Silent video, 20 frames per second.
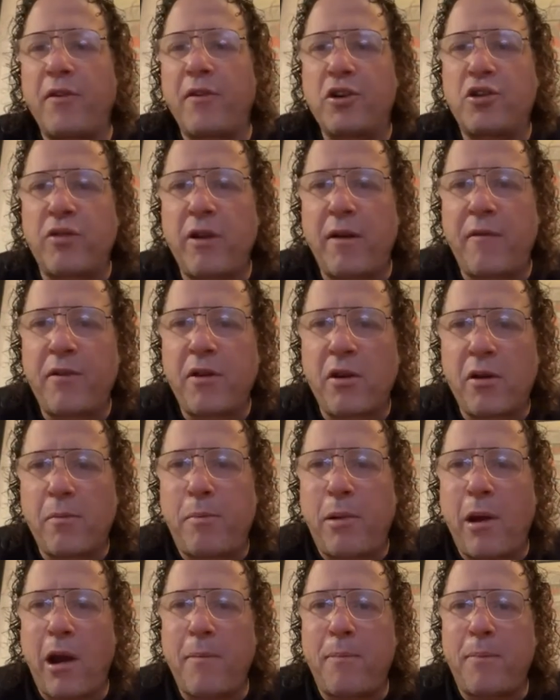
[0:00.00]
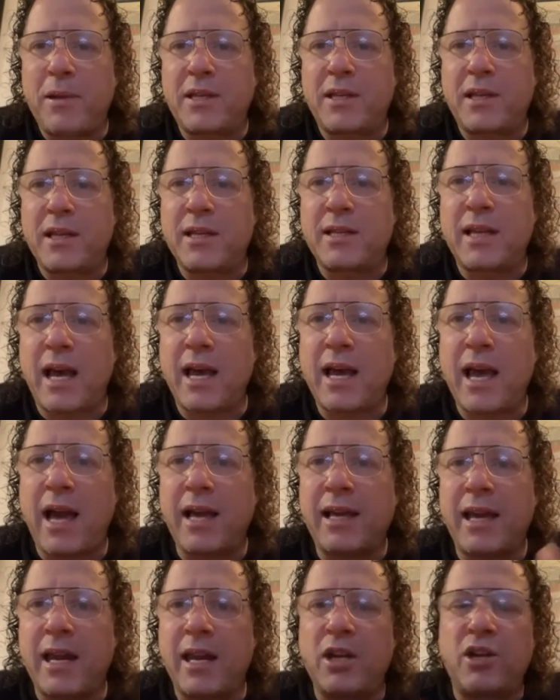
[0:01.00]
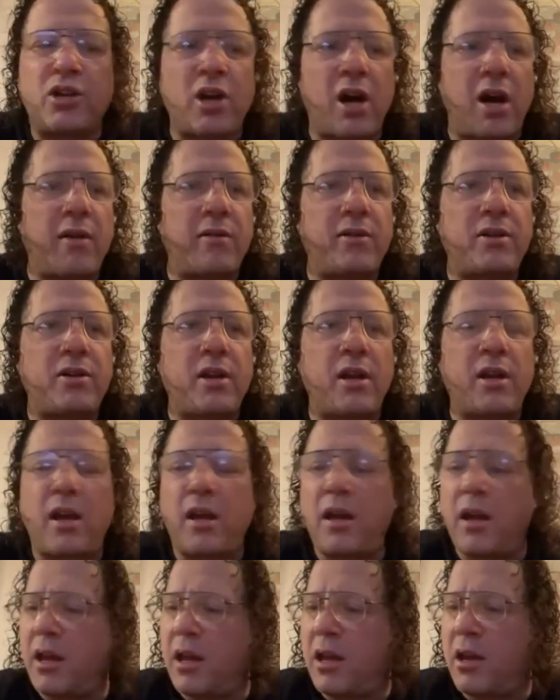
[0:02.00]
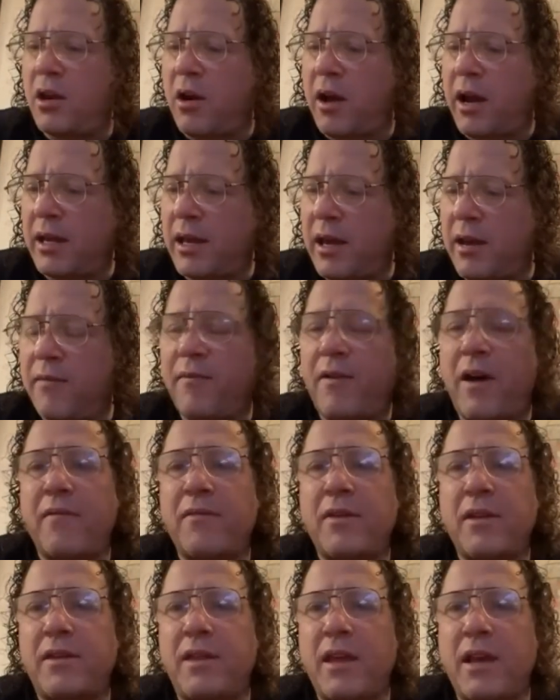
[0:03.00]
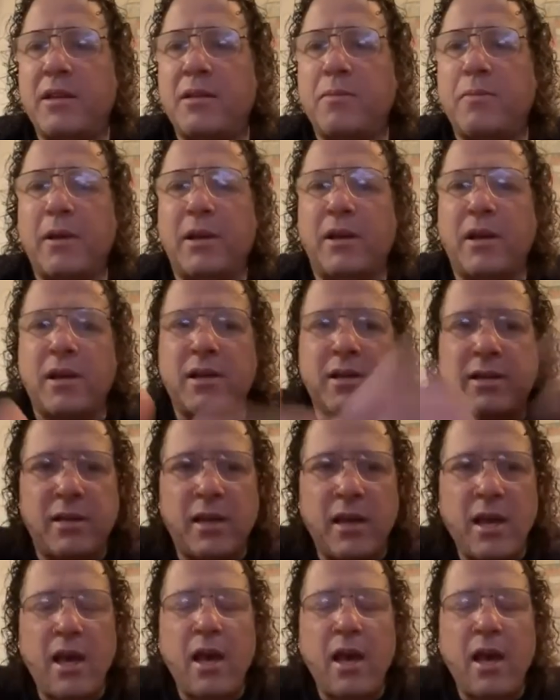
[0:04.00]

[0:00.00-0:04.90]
trivial purposes. I get in charge, you know, I get involved in things because